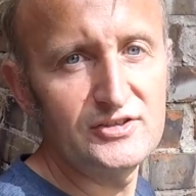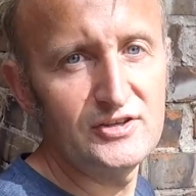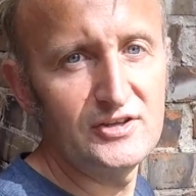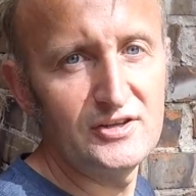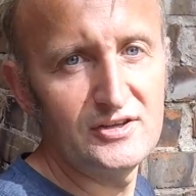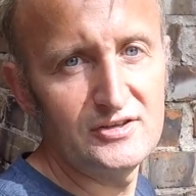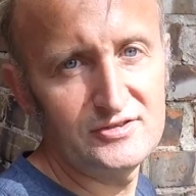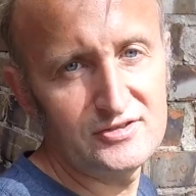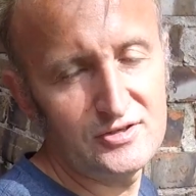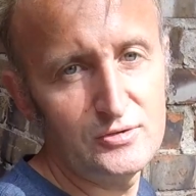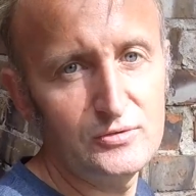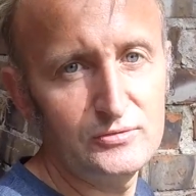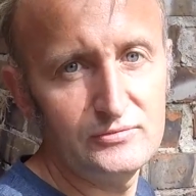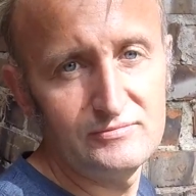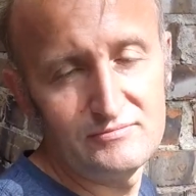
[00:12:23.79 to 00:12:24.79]
Uh,
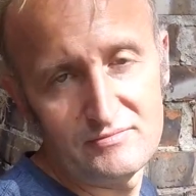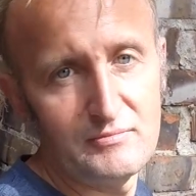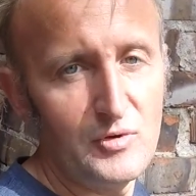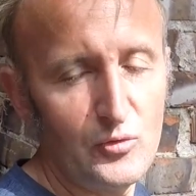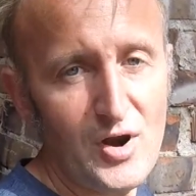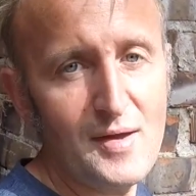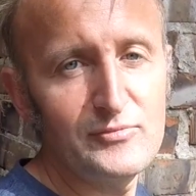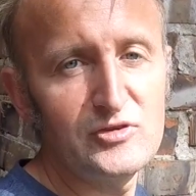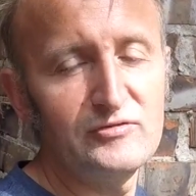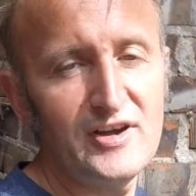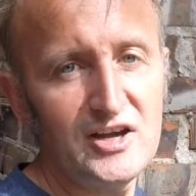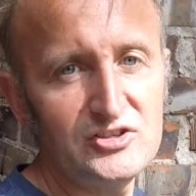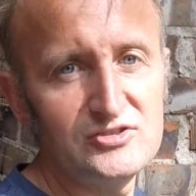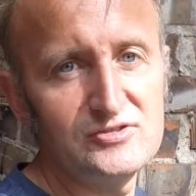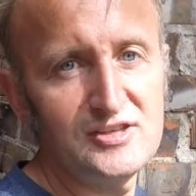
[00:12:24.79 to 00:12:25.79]
so random
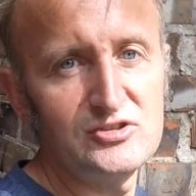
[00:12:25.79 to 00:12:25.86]
functions